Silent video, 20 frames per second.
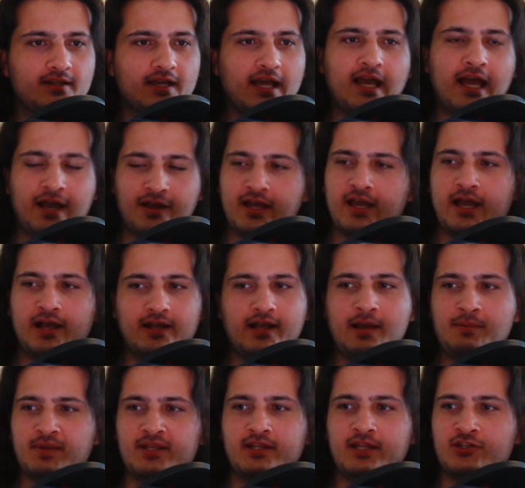I,
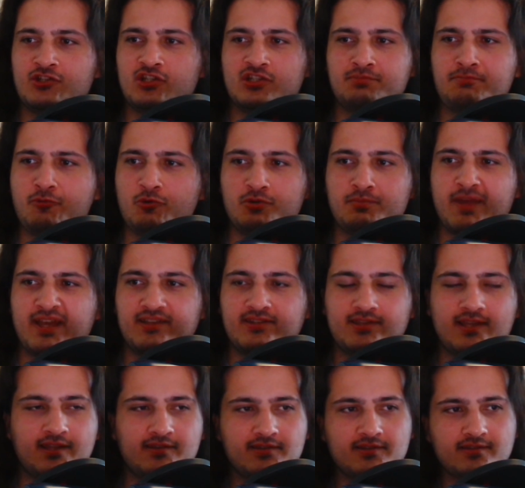I mean, it just would make
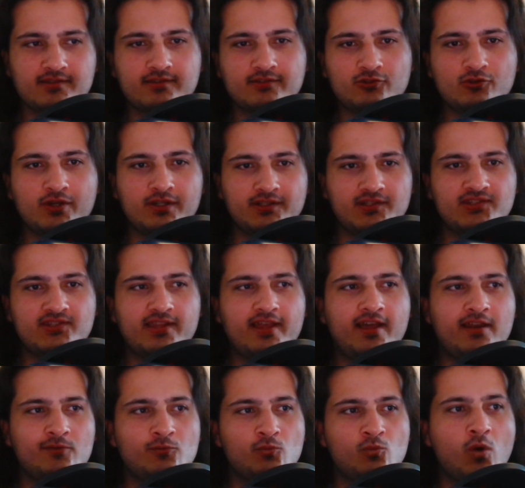sense to
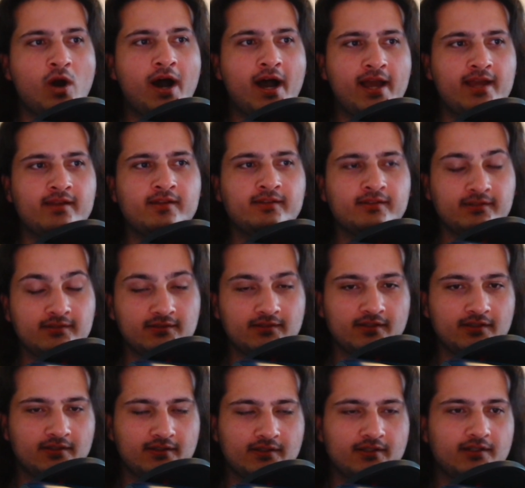understand why
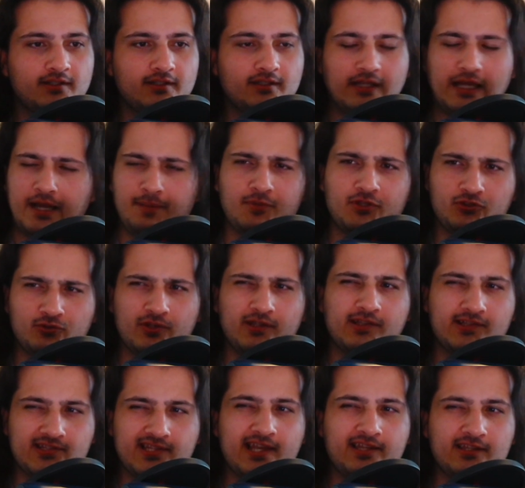I mean, to
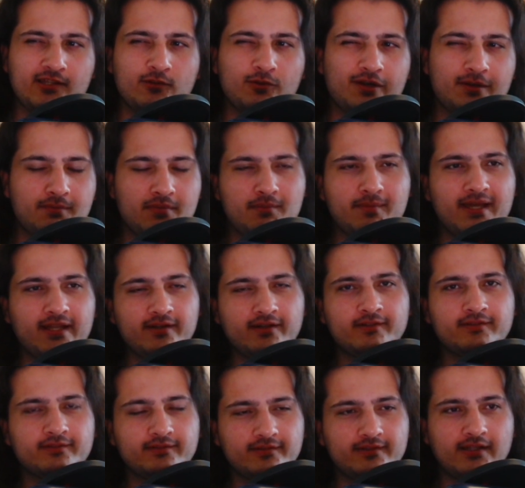understand the lore a bit better,
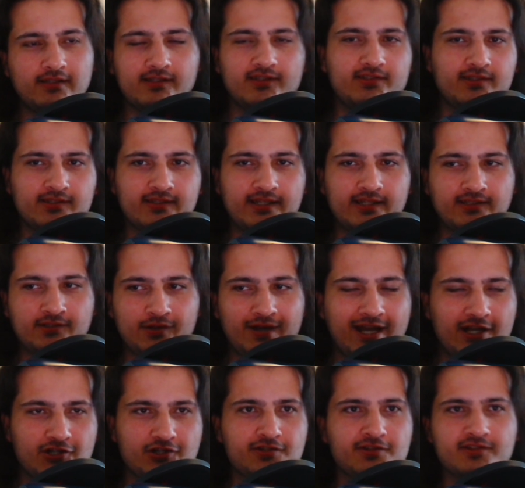at least in the
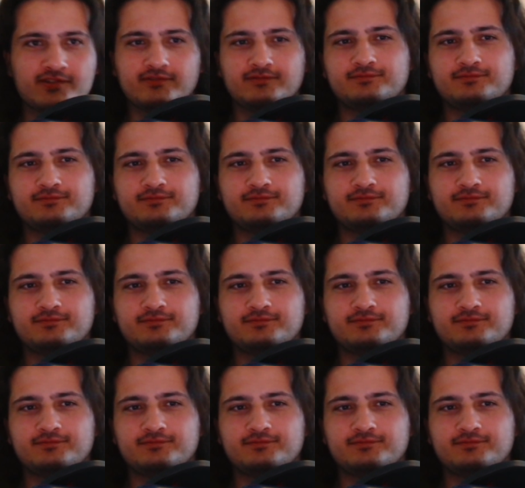interactions.